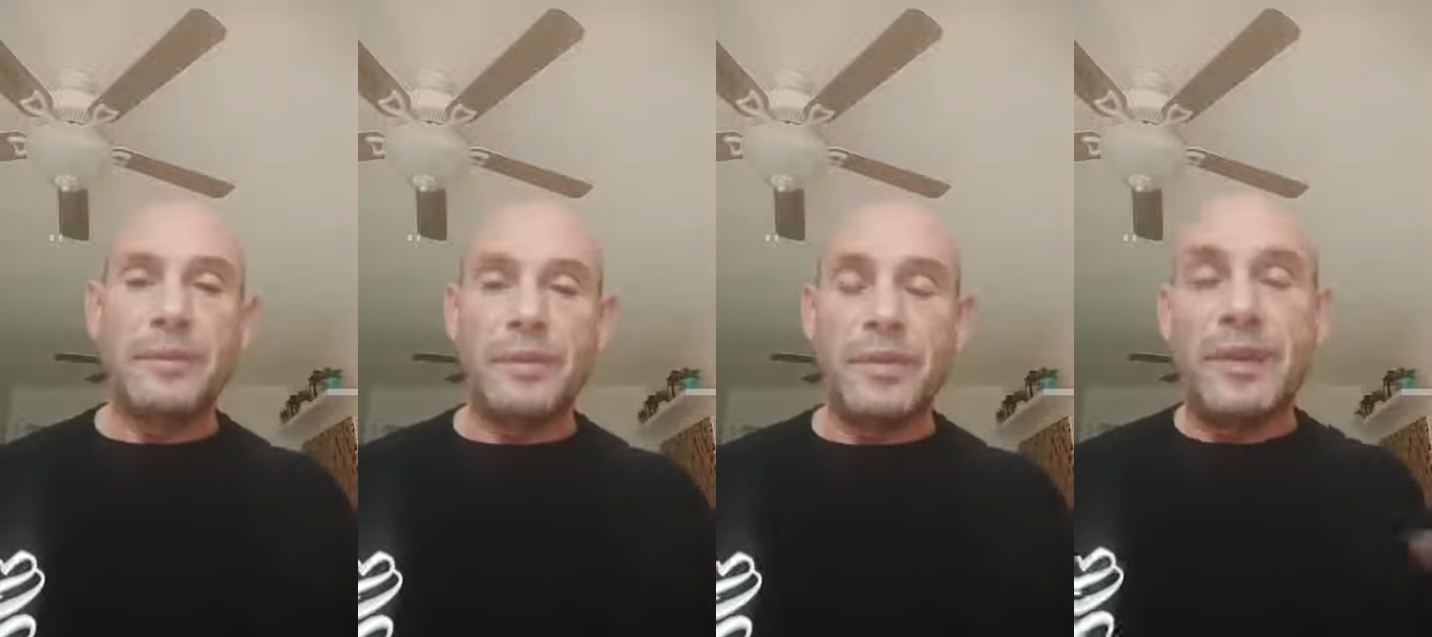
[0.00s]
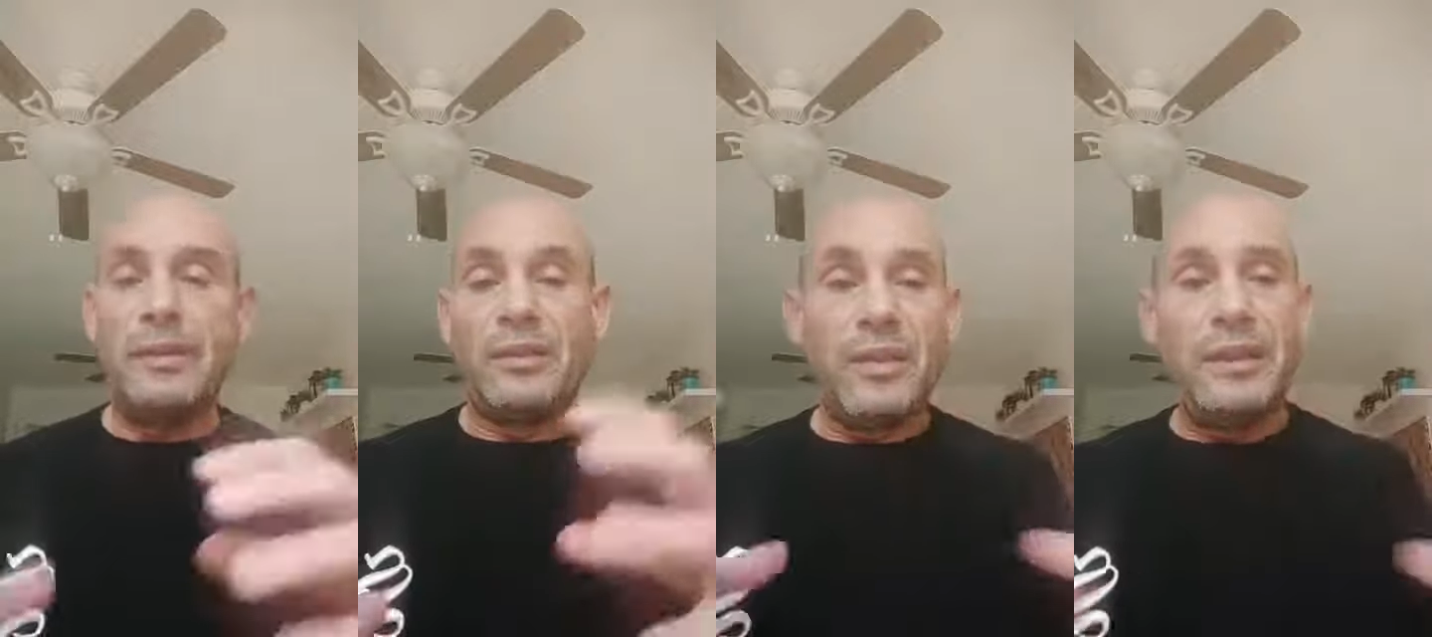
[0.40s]

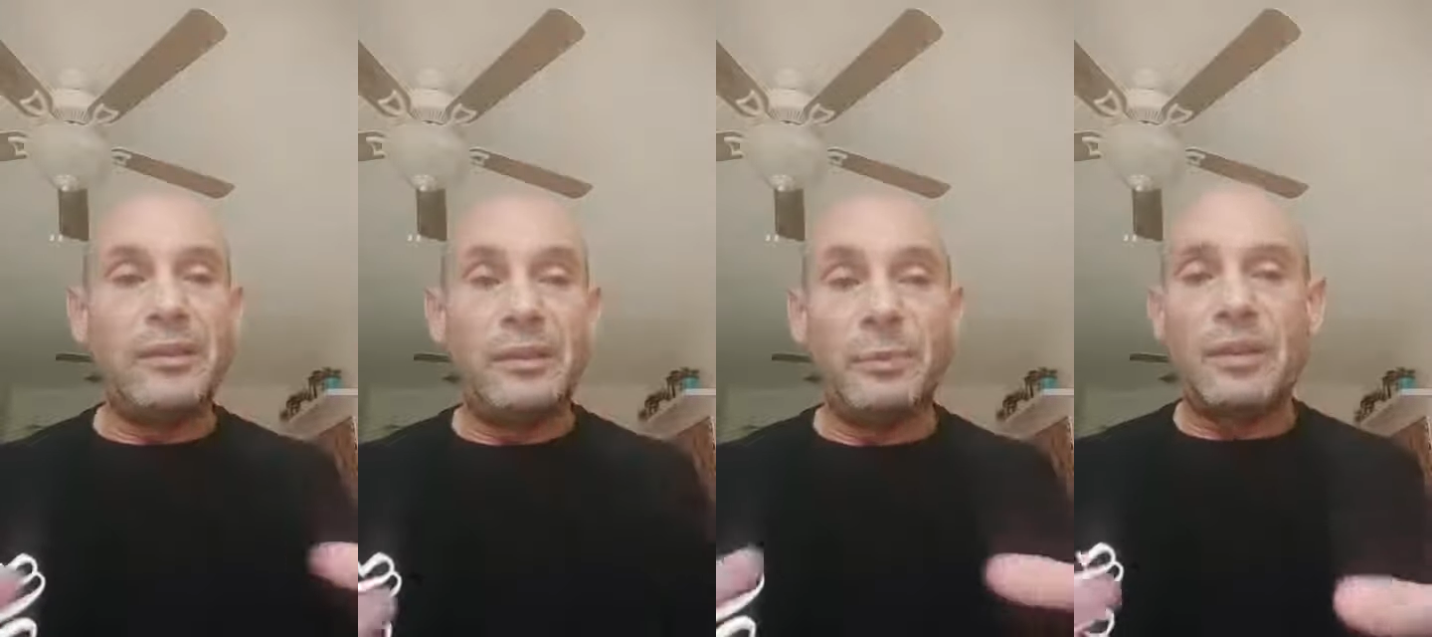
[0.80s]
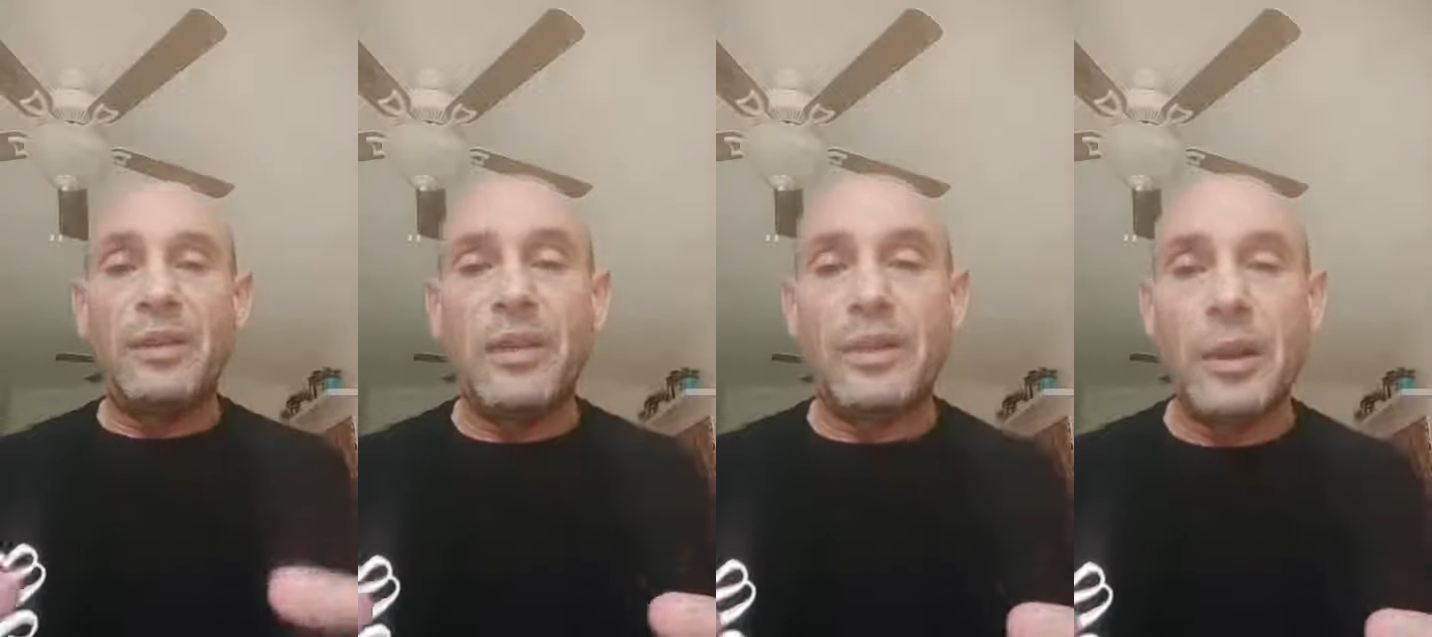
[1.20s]
these
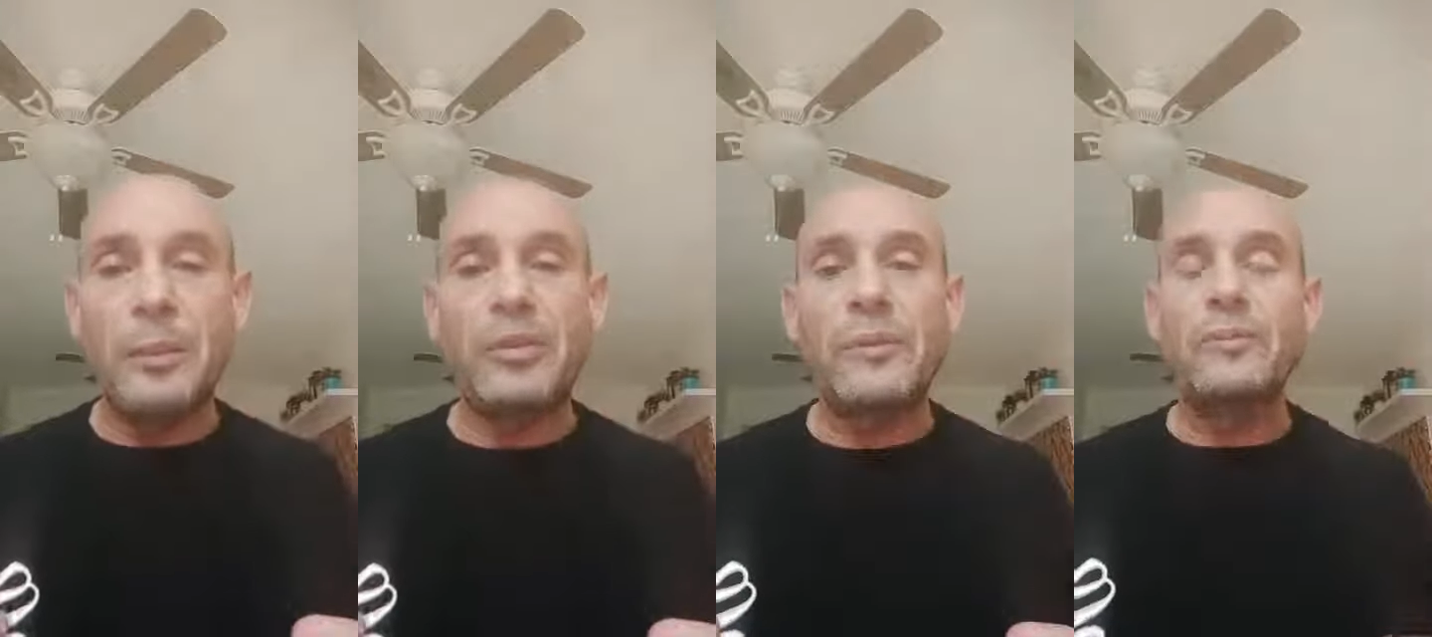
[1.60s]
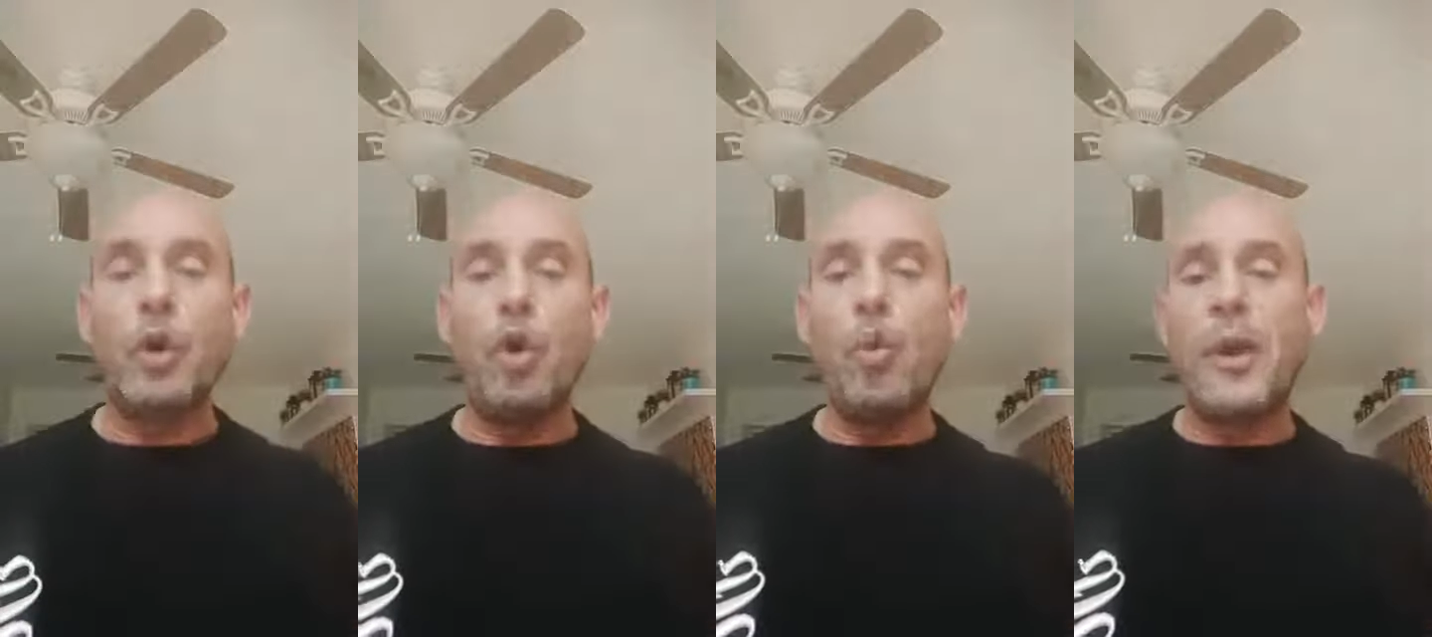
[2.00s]
specific tips
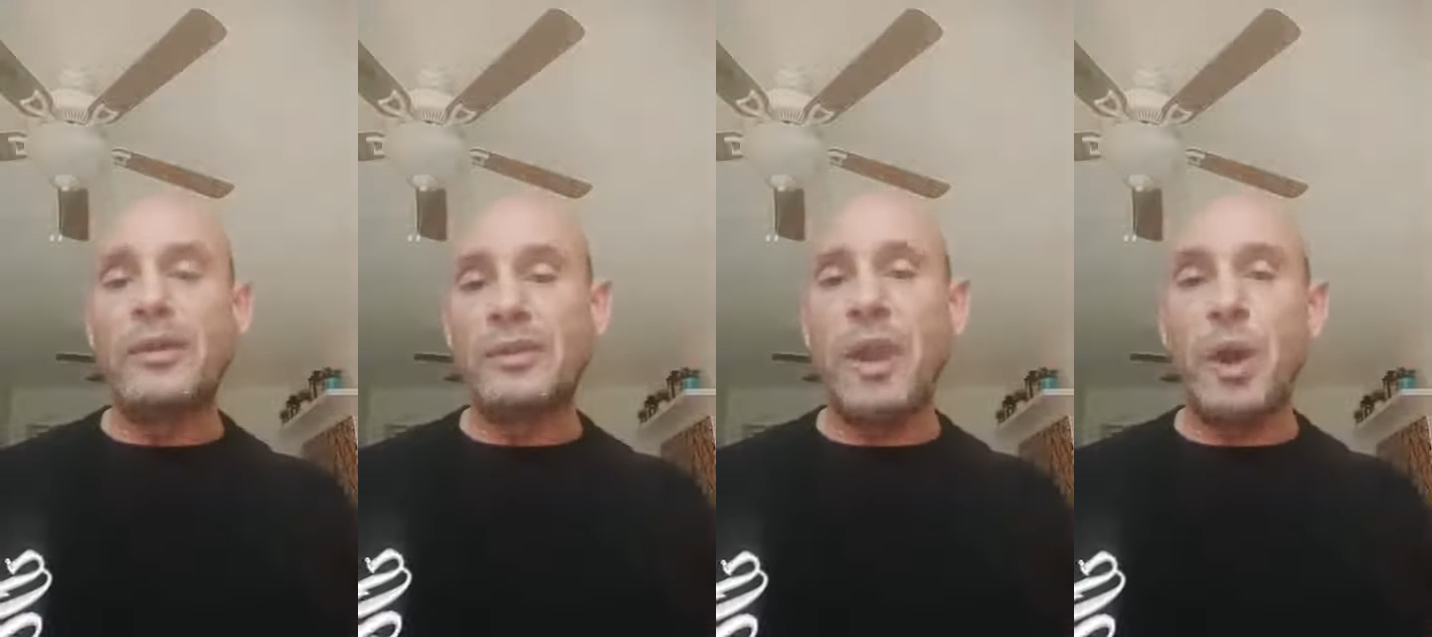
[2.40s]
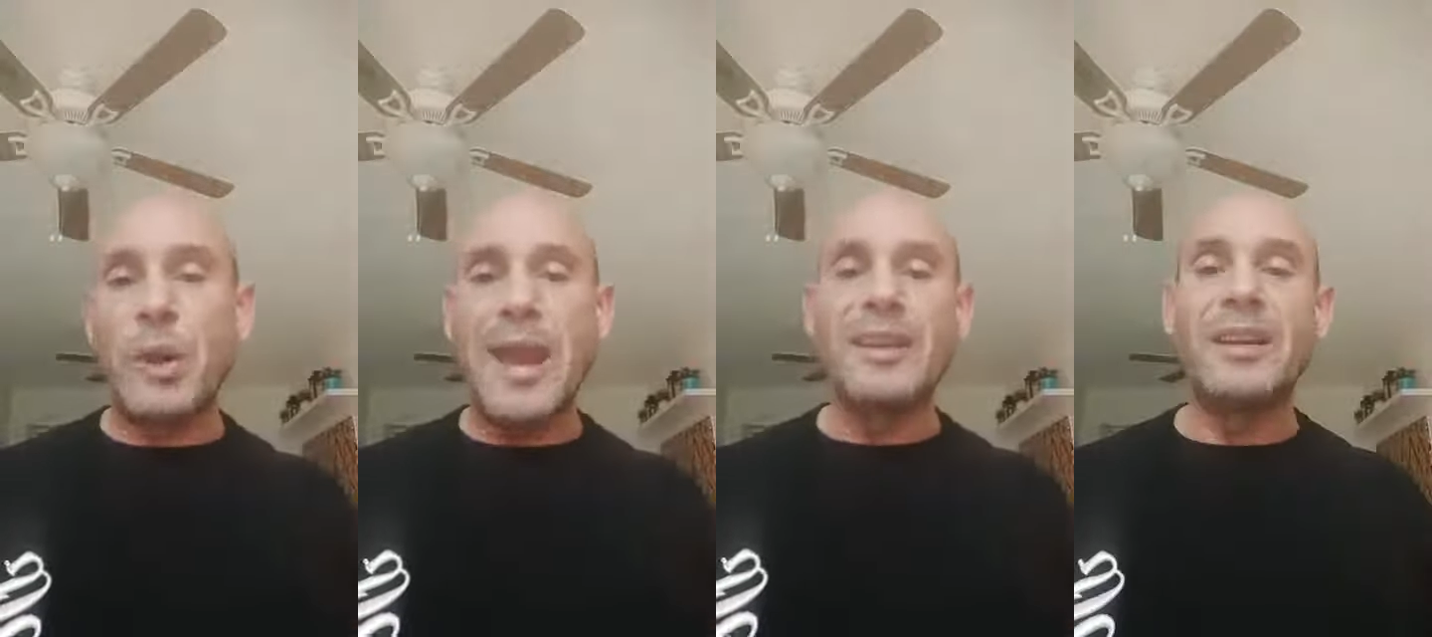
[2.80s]
always go
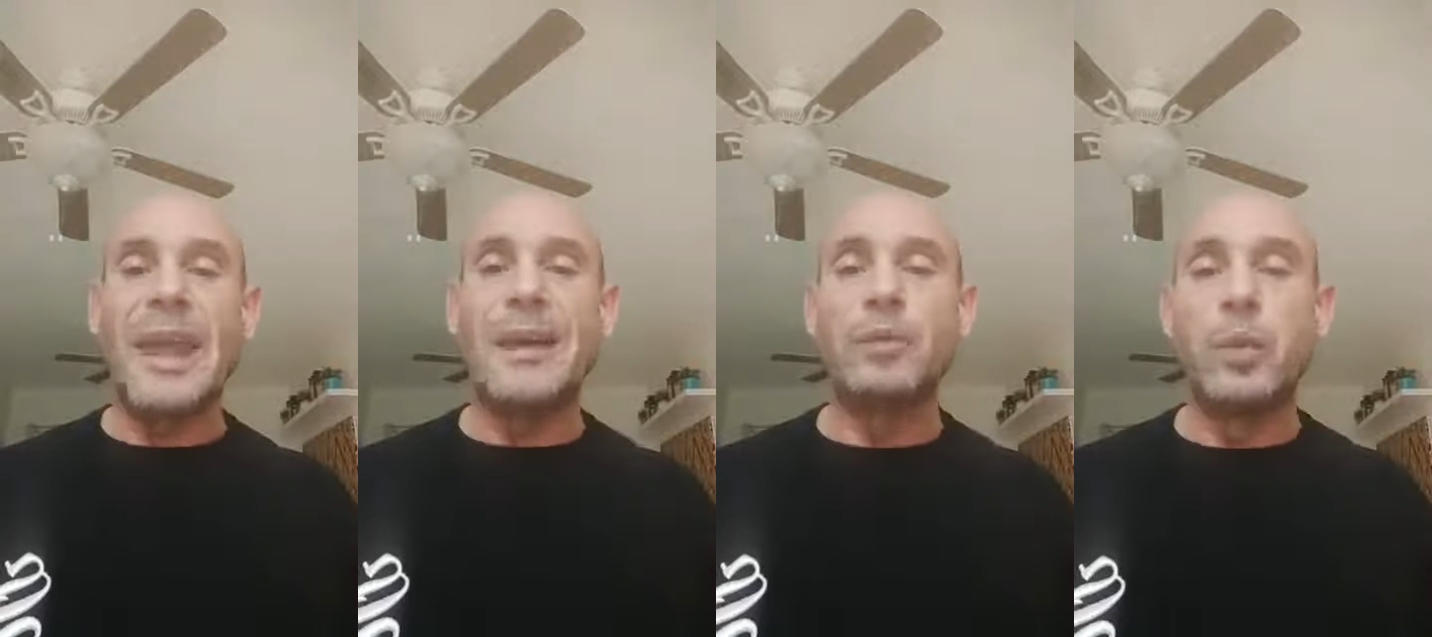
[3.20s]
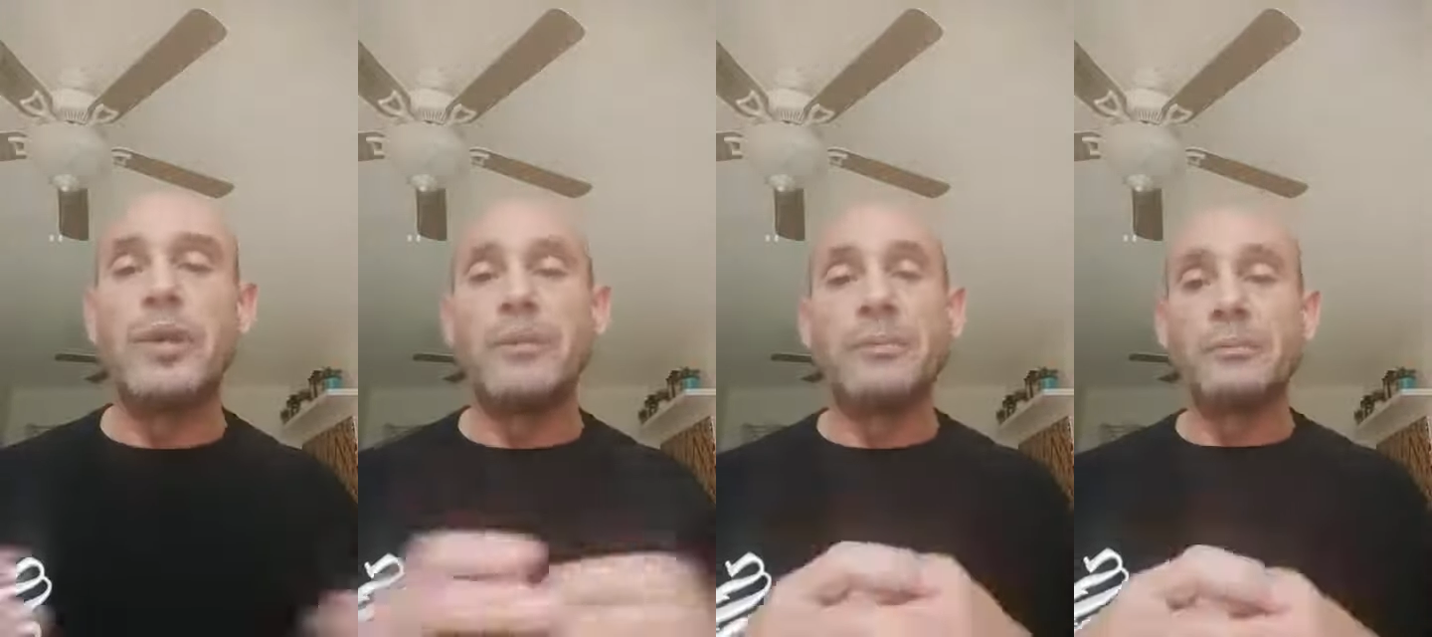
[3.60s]
hand in hand
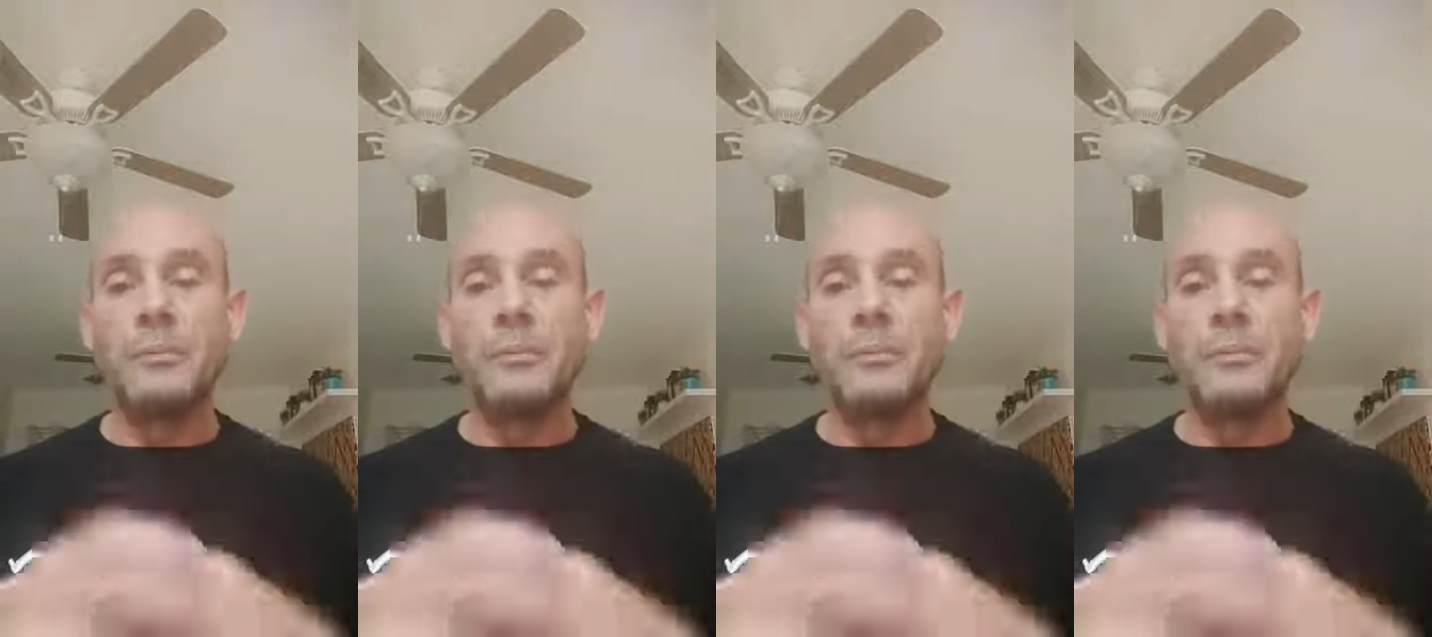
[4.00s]
with